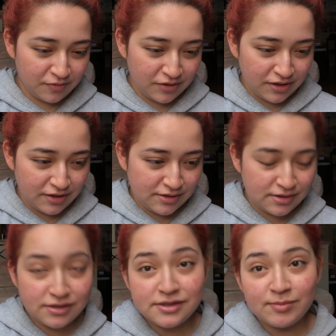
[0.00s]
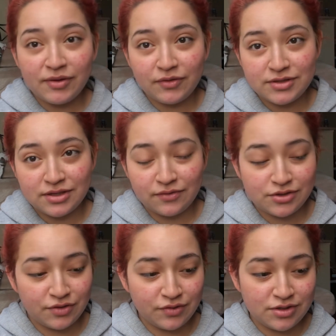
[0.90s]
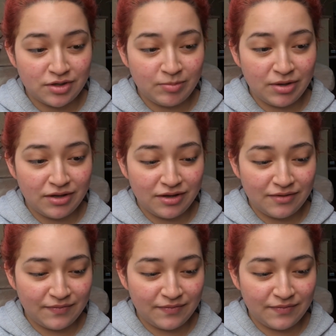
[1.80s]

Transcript: guys. This is my first ever Jeffree Star palette.